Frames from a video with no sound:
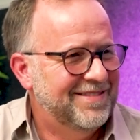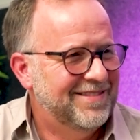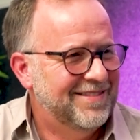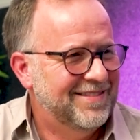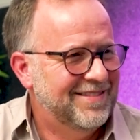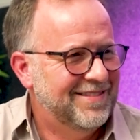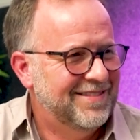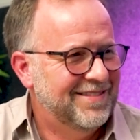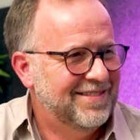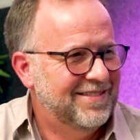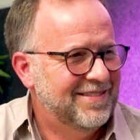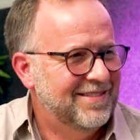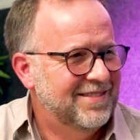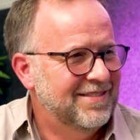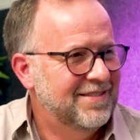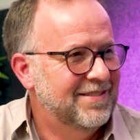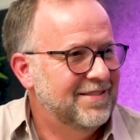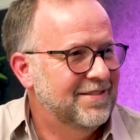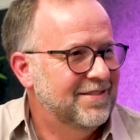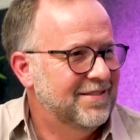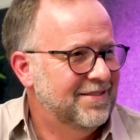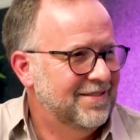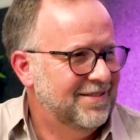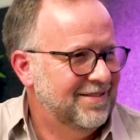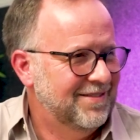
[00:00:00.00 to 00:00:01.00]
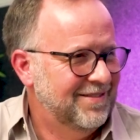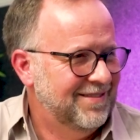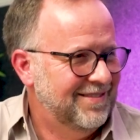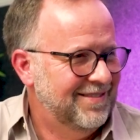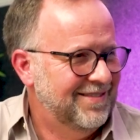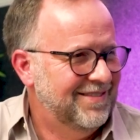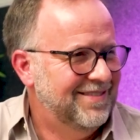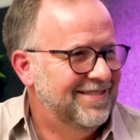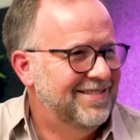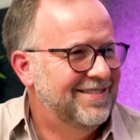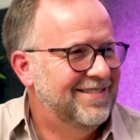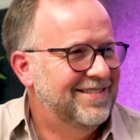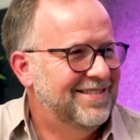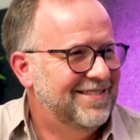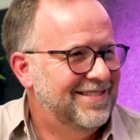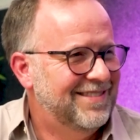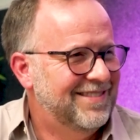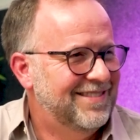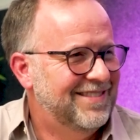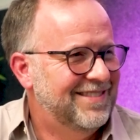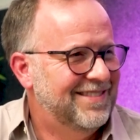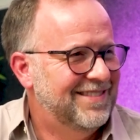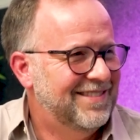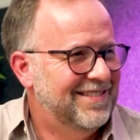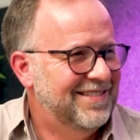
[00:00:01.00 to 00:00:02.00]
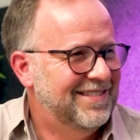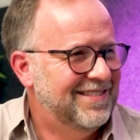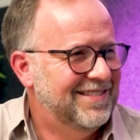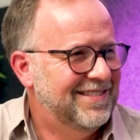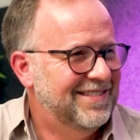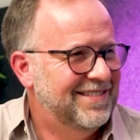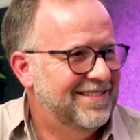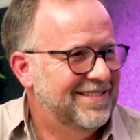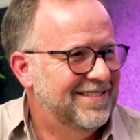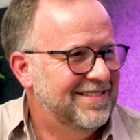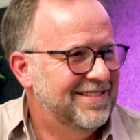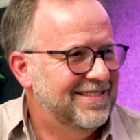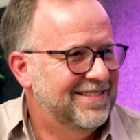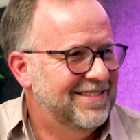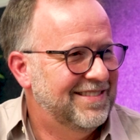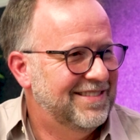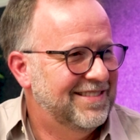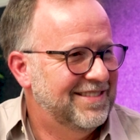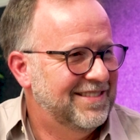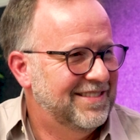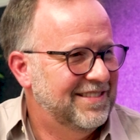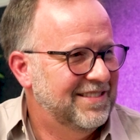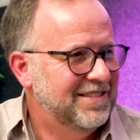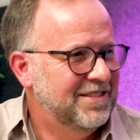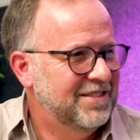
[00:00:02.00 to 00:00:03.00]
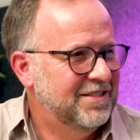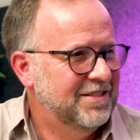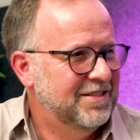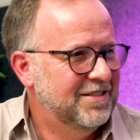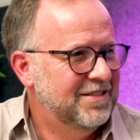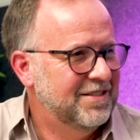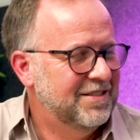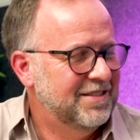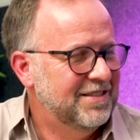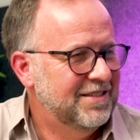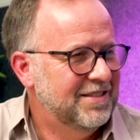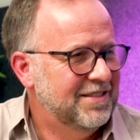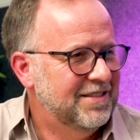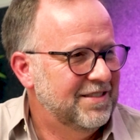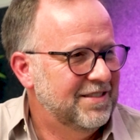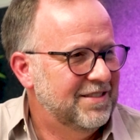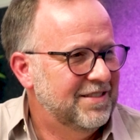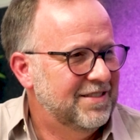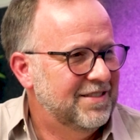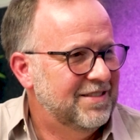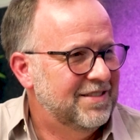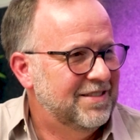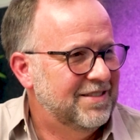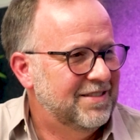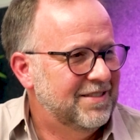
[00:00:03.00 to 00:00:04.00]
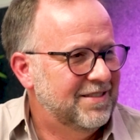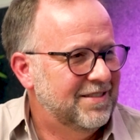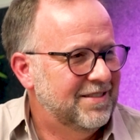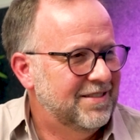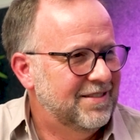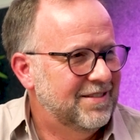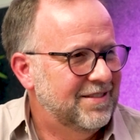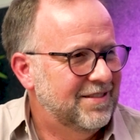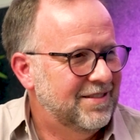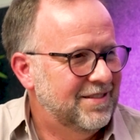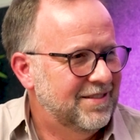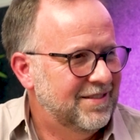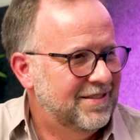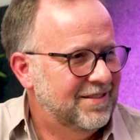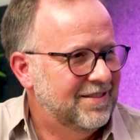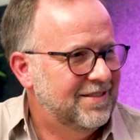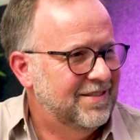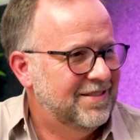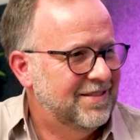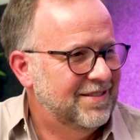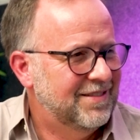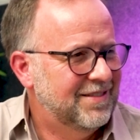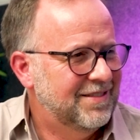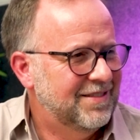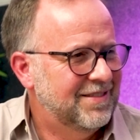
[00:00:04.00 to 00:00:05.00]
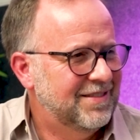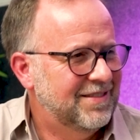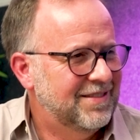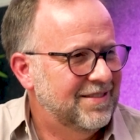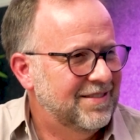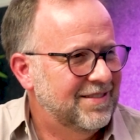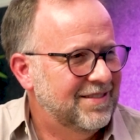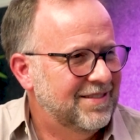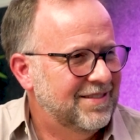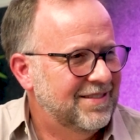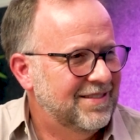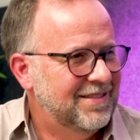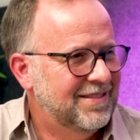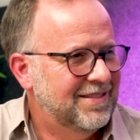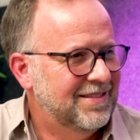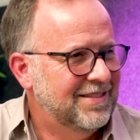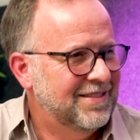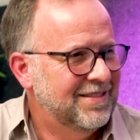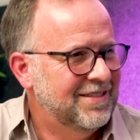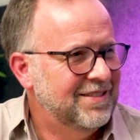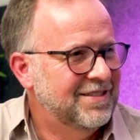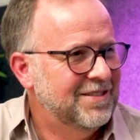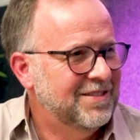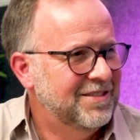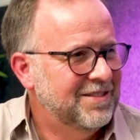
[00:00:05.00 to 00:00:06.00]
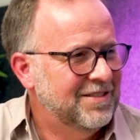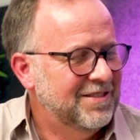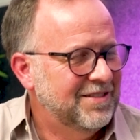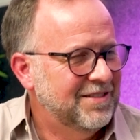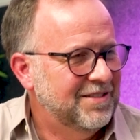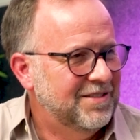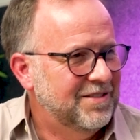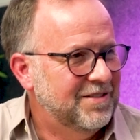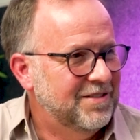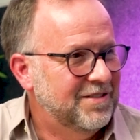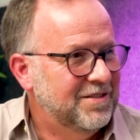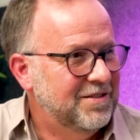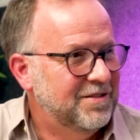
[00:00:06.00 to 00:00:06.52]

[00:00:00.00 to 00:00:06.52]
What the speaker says: No words are spoken by the person on screen.